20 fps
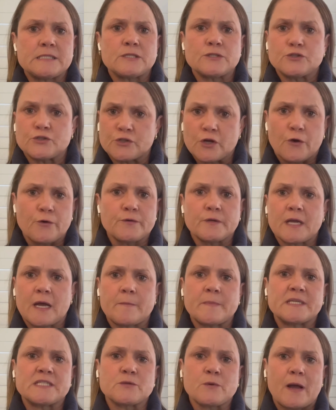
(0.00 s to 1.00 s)
don't
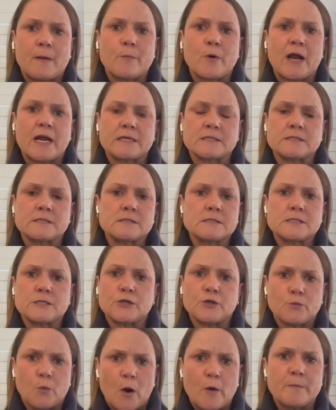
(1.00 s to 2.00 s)
come into our practice.
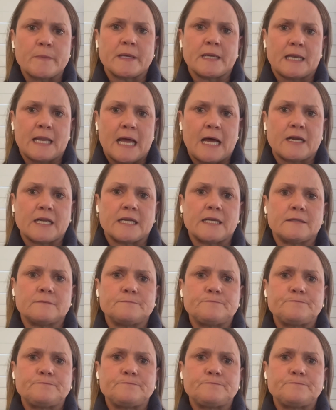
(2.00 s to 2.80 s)
You won't be allowed in.